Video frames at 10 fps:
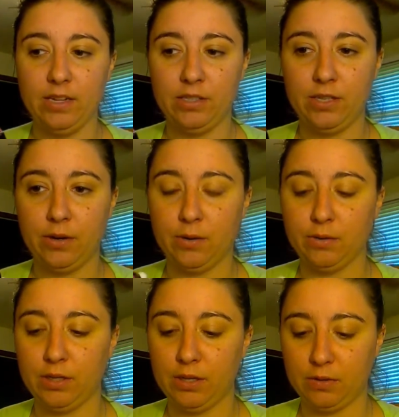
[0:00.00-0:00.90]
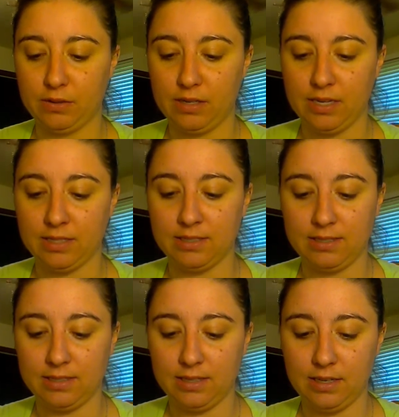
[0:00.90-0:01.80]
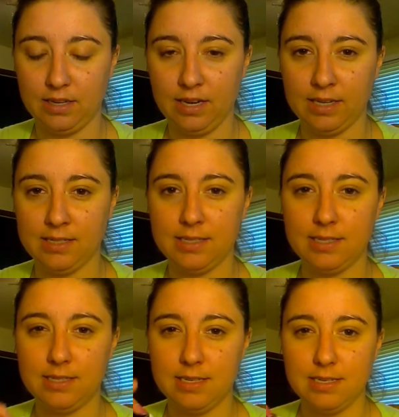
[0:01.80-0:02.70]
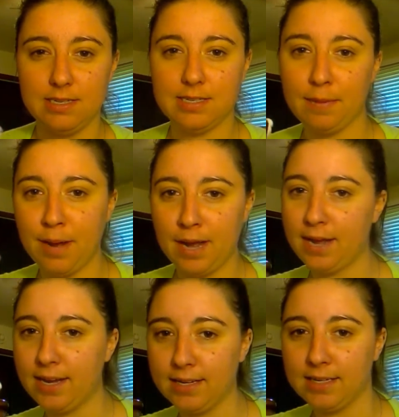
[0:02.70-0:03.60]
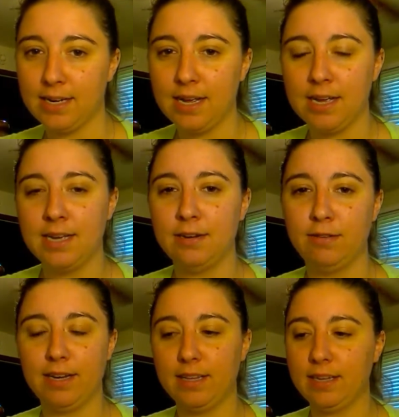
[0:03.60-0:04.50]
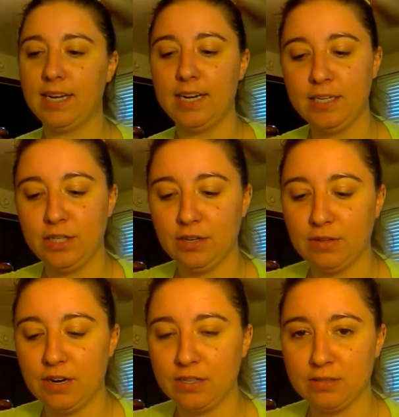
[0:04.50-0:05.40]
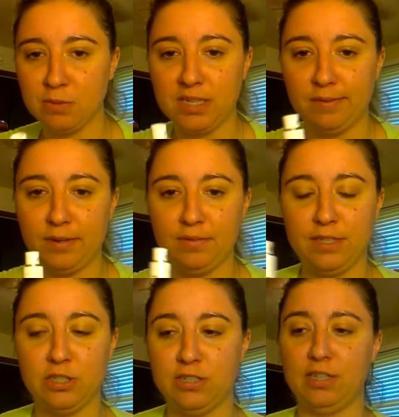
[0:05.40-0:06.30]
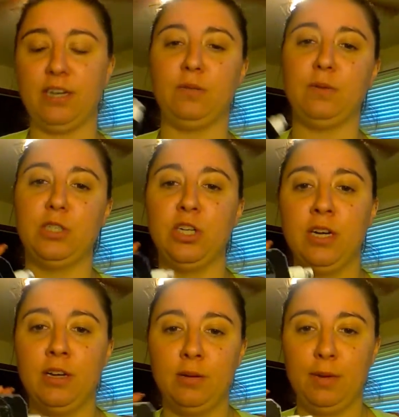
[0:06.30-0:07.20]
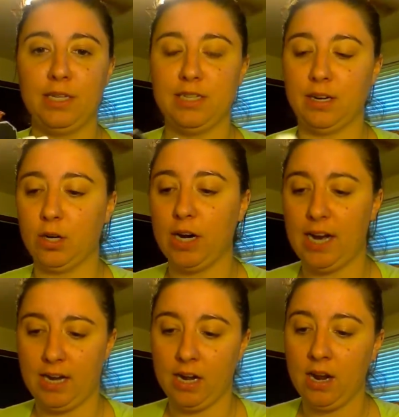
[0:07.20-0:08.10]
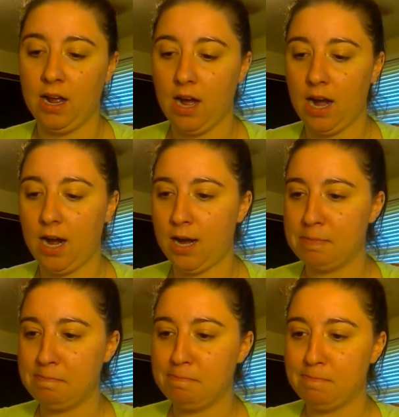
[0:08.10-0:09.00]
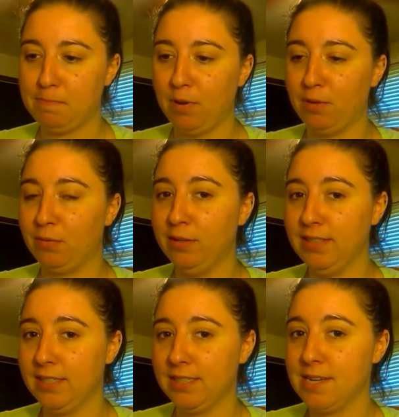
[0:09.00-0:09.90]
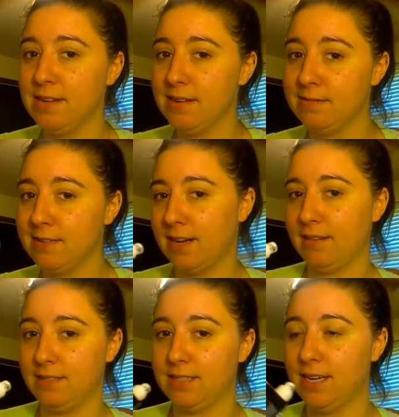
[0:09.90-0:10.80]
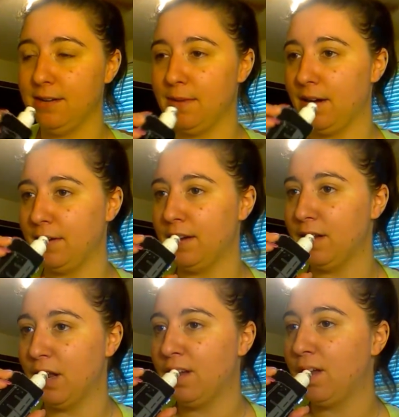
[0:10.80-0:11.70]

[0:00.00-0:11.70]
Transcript: So, it's semi-regulated. There are some safety features in here, which makes it great. But really, that's all I really have to say about it.